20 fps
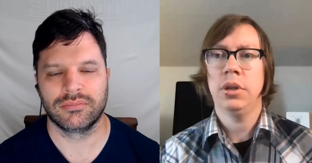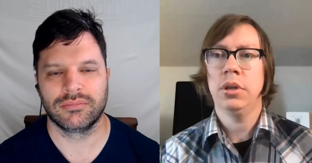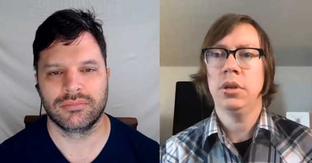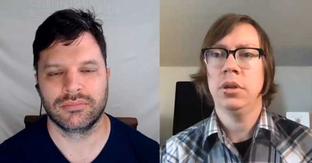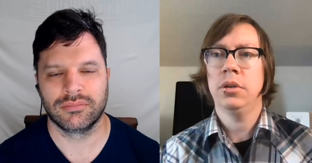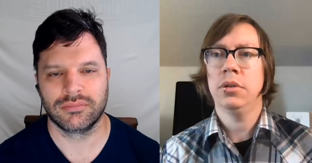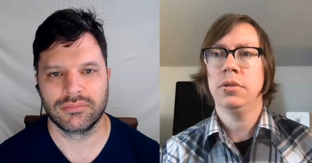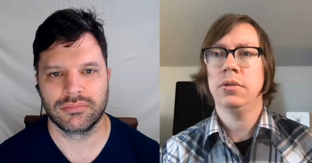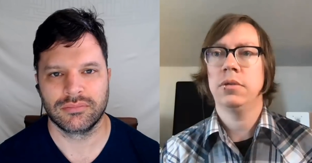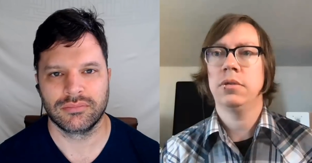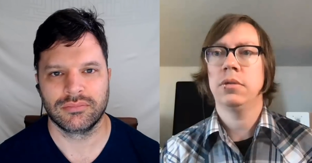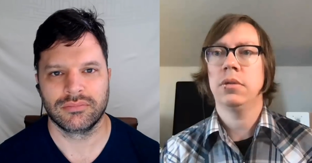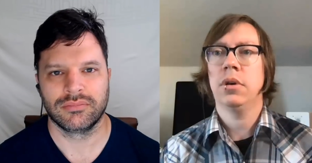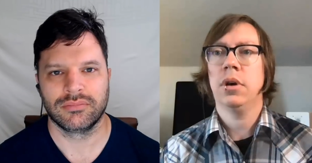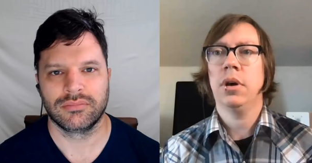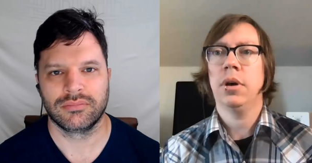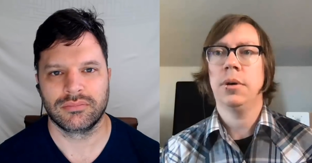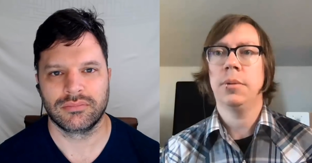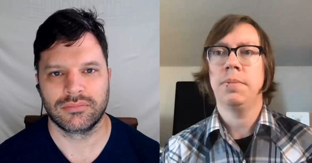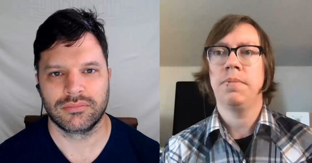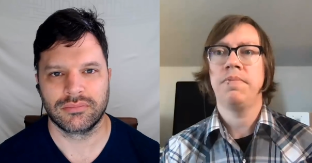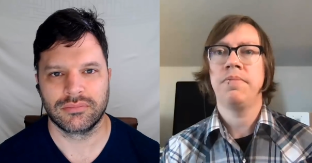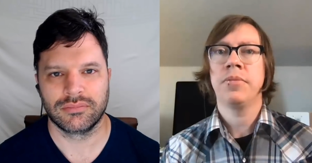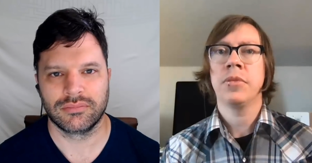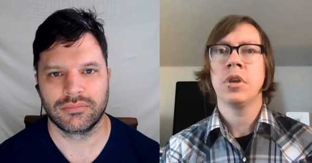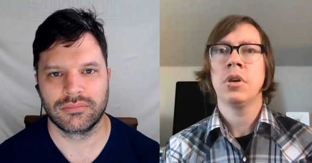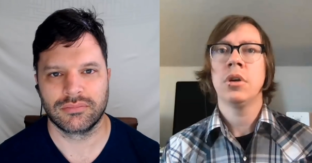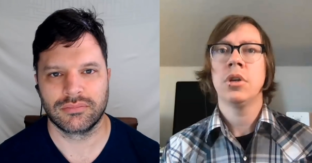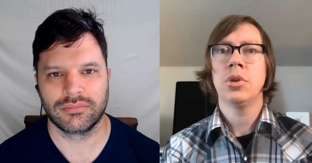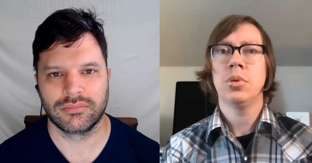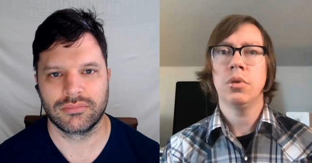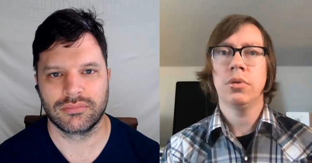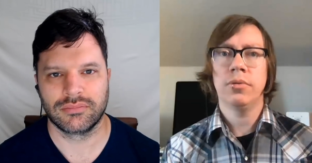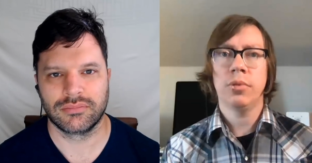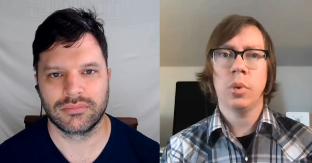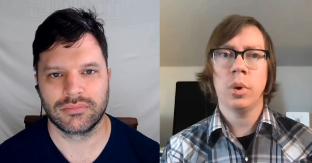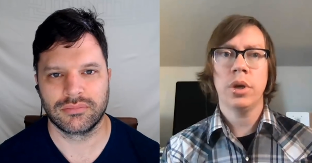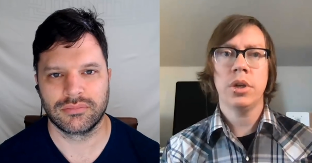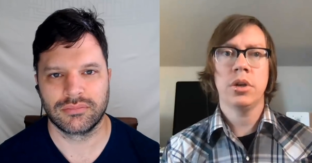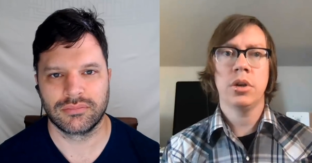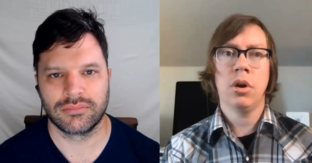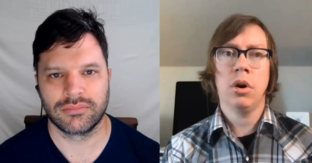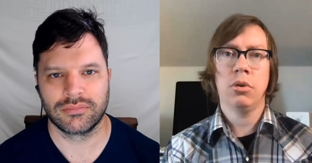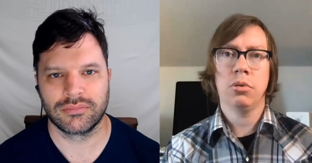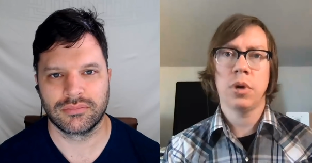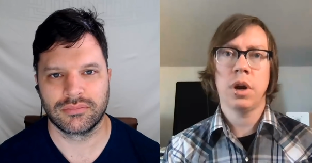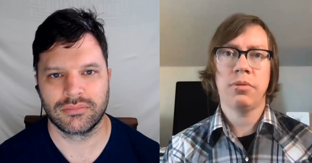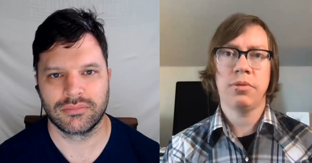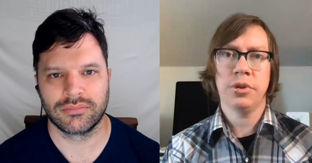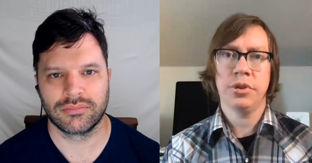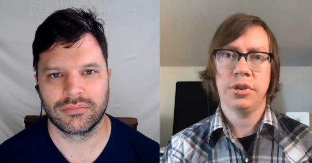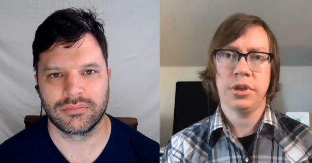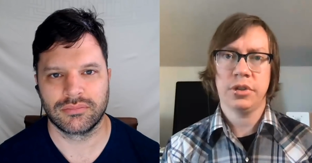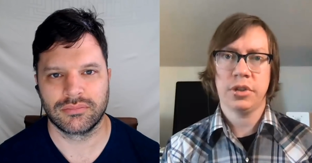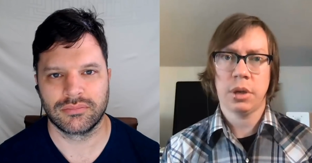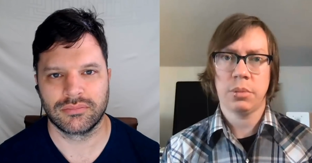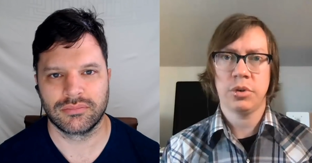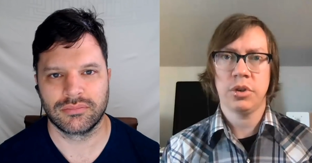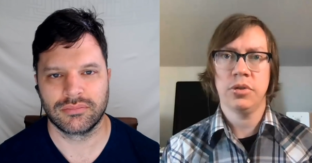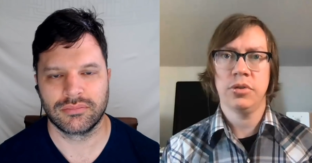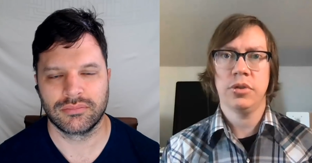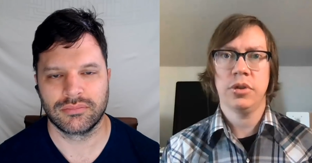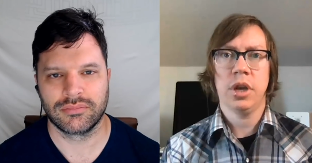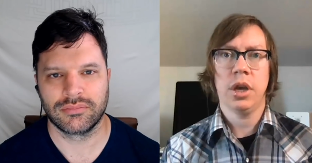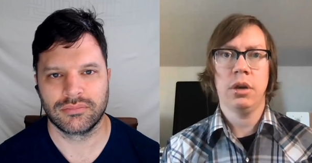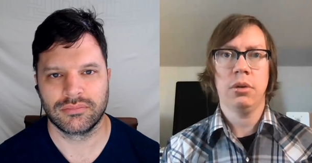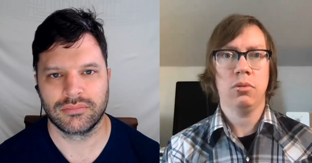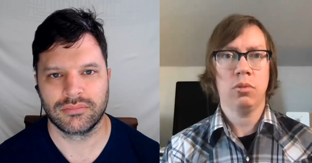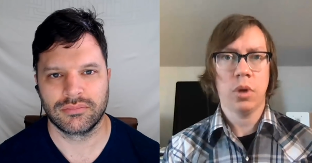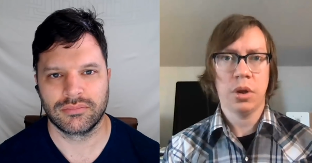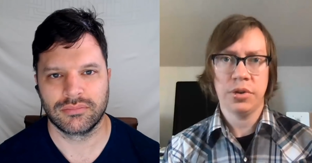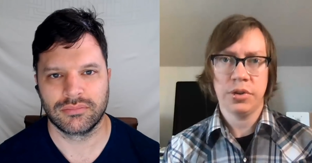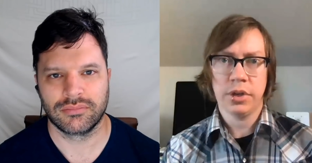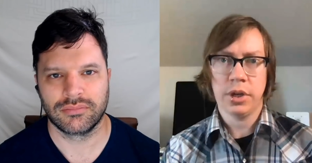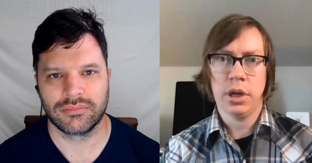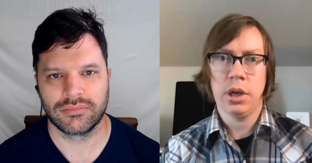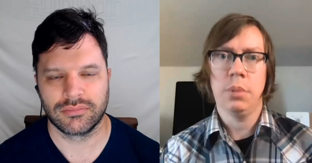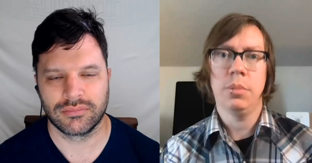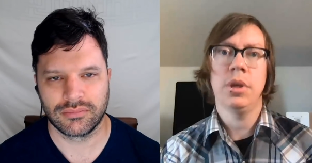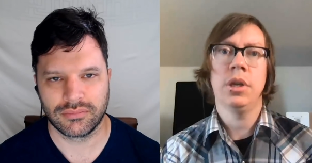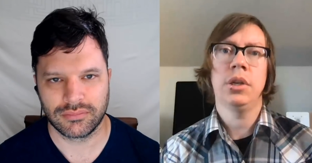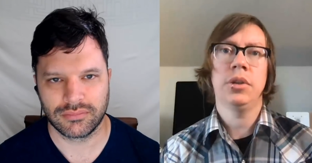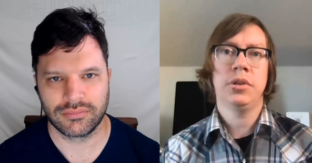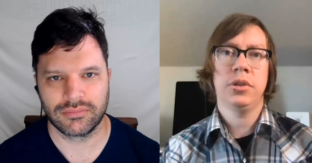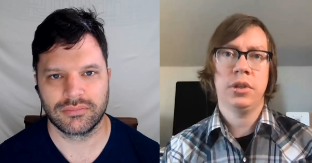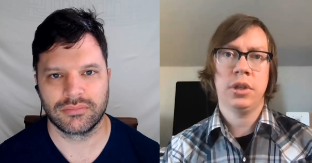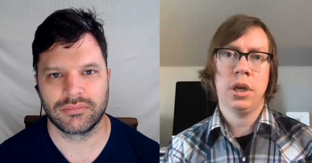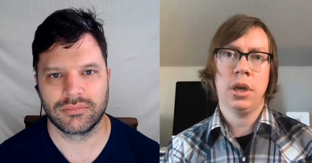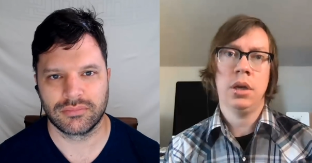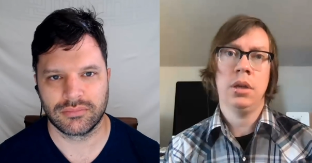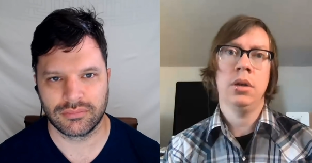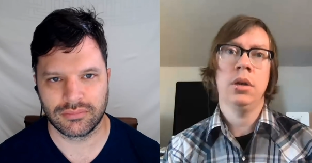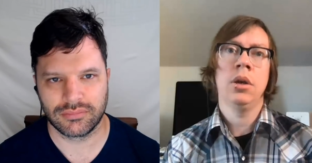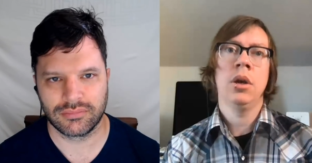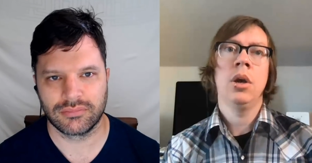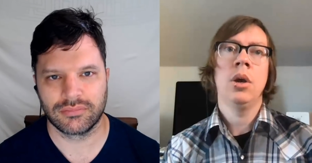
Speaker 1: is um, to avoid null reference exceptions at runtime and instead